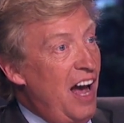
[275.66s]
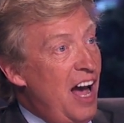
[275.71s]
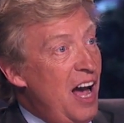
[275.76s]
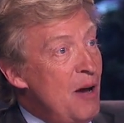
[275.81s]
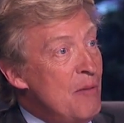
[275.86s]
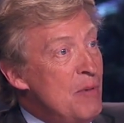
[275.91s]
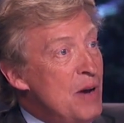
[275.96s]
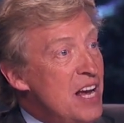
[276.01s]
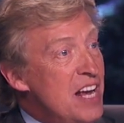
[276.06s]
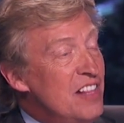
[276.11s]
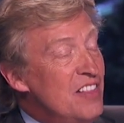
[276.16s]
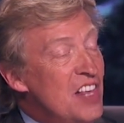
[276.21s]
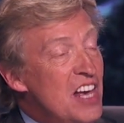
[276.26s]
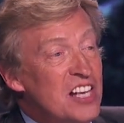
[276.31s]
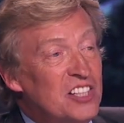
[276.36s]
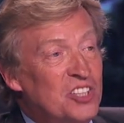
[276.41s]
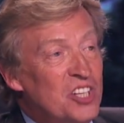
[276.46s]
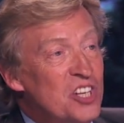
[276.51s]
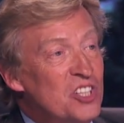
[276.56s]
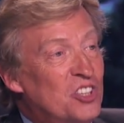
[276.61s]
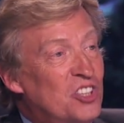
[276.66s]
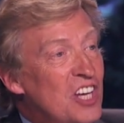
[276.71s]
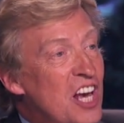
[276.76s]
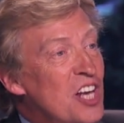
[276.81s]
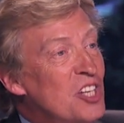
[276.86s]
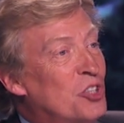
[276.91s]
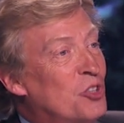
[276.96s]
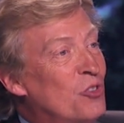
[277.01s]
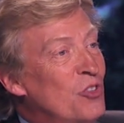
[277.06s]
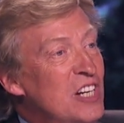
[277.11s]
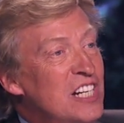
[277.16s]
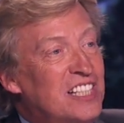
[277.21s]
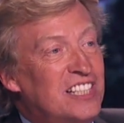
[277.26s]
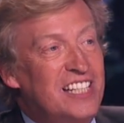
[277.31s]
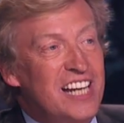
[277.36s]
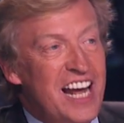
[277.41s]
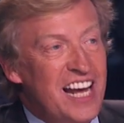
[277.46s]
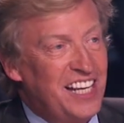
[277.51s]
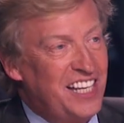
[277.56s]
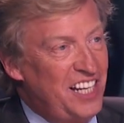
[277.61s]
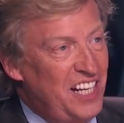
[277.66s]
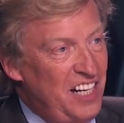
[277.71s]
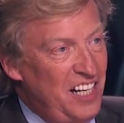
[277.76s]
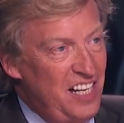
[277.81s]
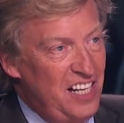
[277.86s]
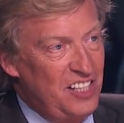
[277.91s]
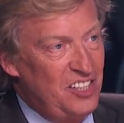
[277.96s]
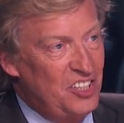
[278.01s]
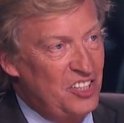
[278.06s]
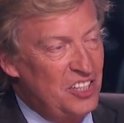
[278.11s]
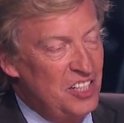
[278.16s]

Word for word: I mean, this is just ridiculous.